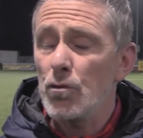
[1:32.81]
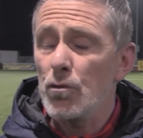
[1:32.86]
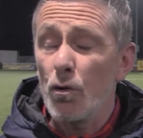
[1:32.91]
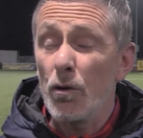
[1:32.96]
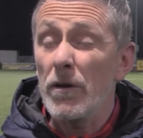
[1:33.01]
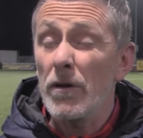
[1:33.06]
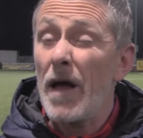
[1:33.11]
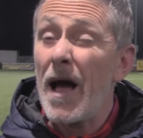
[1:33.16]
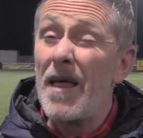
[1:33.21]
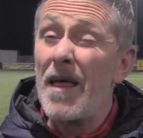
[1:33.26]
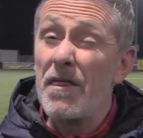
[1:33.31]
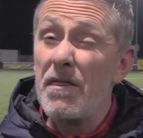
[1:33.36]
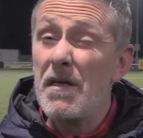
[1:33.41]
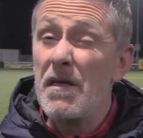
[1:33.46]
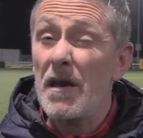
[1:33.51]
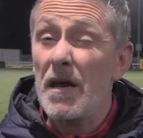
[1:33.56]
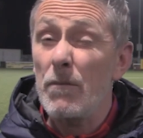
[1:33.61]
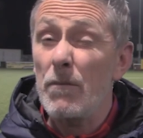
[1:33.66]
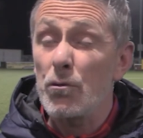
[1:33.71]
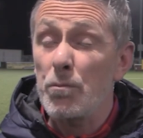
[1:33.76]
So in that
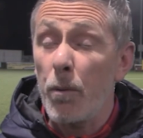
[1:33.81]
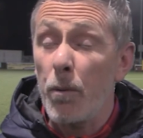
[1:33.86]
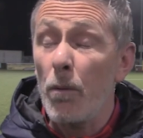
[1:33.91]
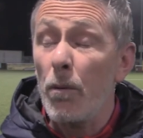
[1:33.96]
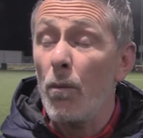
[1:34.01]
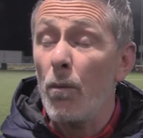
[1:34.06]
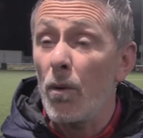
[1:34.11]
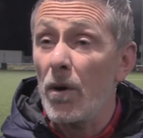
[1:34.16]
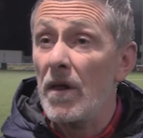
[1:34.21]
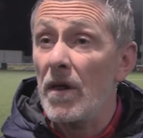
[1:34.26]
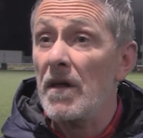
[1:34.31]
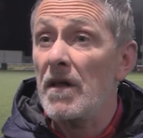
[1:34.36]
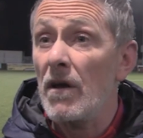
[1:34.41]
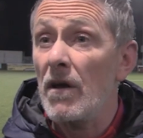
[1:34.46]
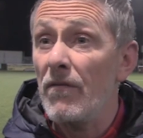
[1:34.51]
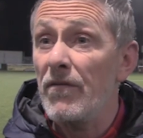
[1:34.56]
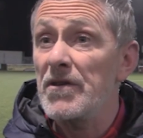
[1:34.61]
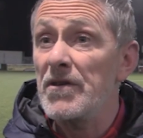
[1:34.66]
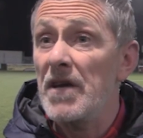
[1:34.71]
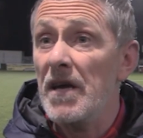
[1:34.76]
theory, it was probably one of the
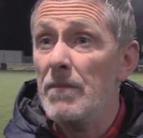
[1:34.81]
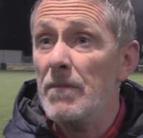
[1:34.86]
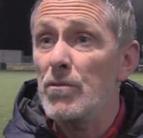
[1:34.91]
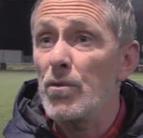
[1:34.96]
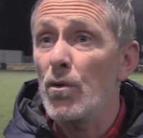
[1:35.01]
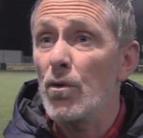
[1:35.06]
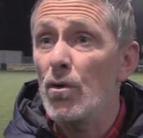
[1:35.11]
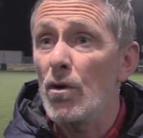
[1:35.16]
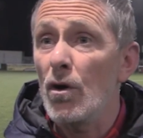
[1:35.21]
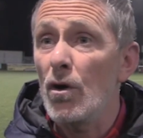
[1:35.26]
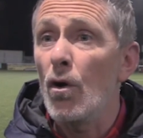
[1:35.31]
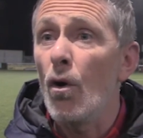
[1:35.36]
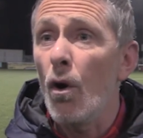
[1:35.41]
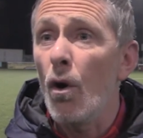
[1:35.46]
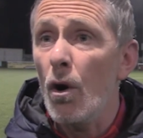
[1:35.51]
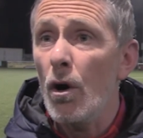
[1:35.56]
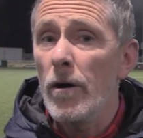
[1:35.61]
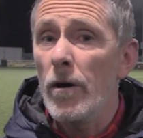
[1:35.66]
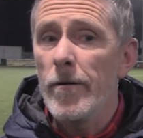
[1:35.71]
toughest games we could have got.